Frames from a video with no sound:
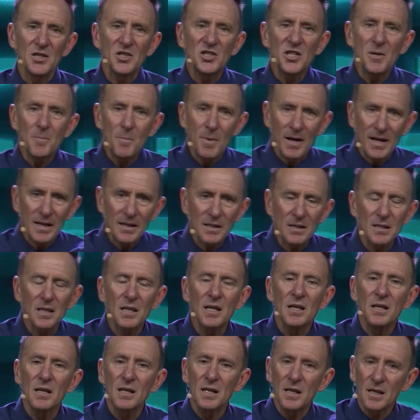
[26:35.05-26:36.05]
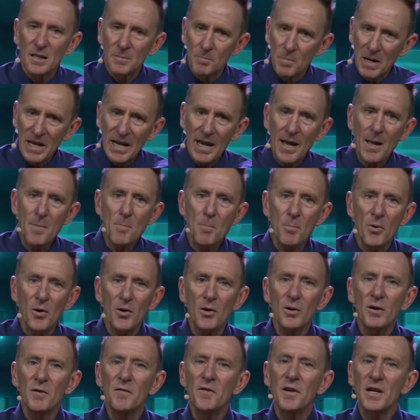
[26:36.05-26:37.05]
she met and became
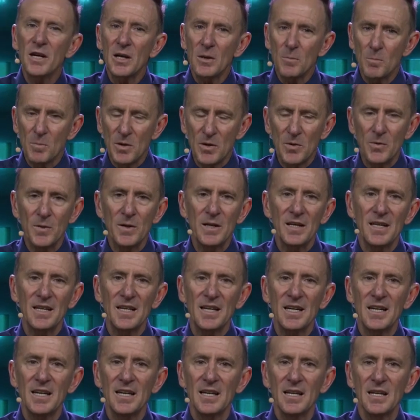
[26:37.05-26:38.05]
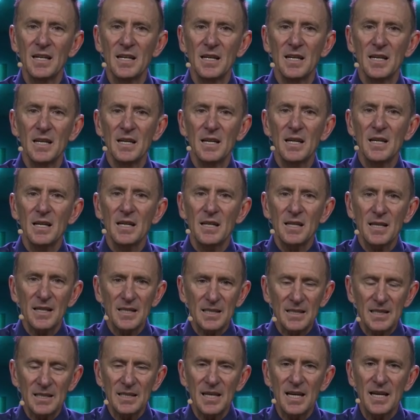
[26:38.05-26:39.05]
part of a community
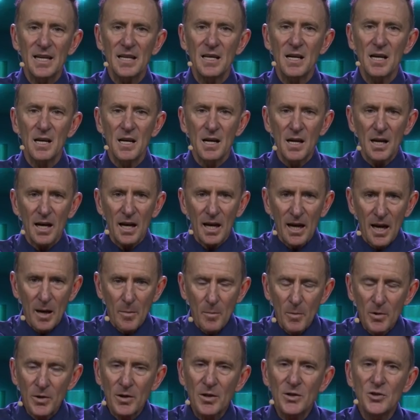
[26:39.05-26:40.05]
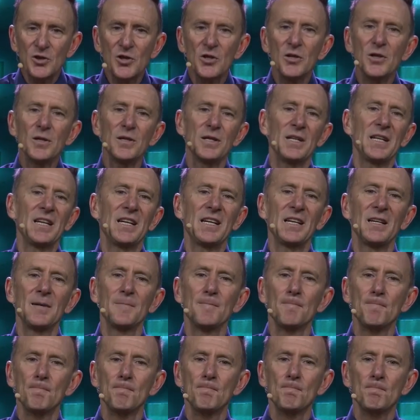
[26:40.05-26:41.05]
that said, Come on a
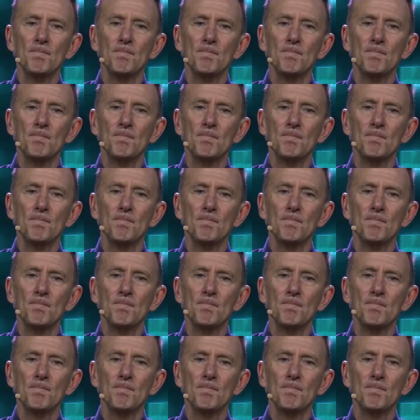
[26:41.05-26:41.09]
journey.